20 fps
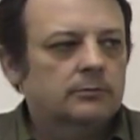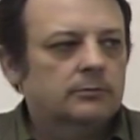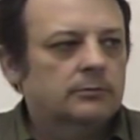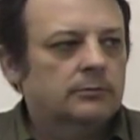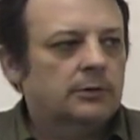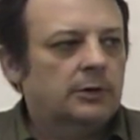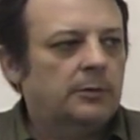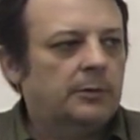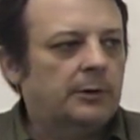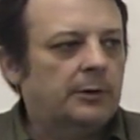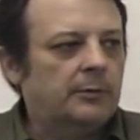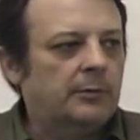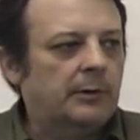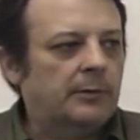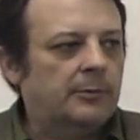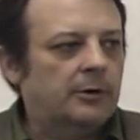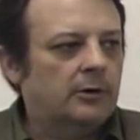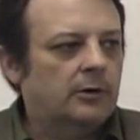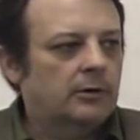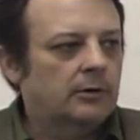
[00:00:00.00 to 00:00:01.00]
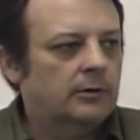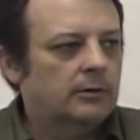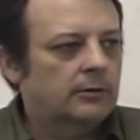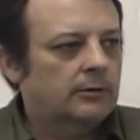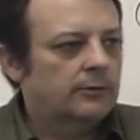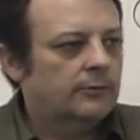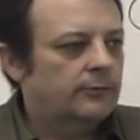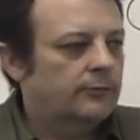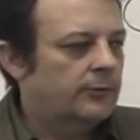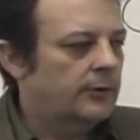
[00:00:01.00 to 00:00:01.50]
Anybody remember?
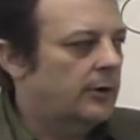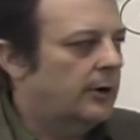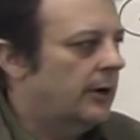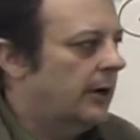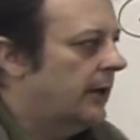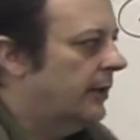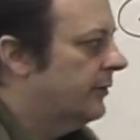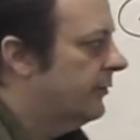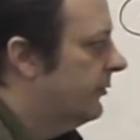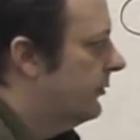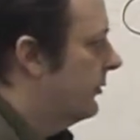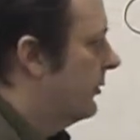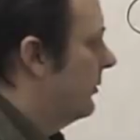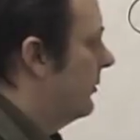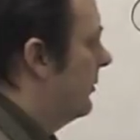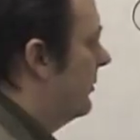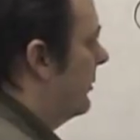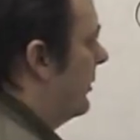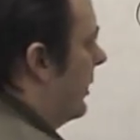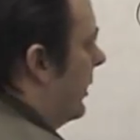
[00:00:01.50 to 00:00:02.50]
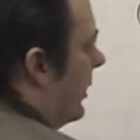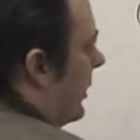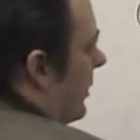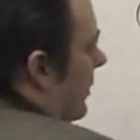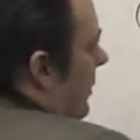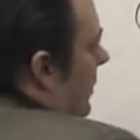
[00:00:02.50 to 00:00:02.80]
Farads, right.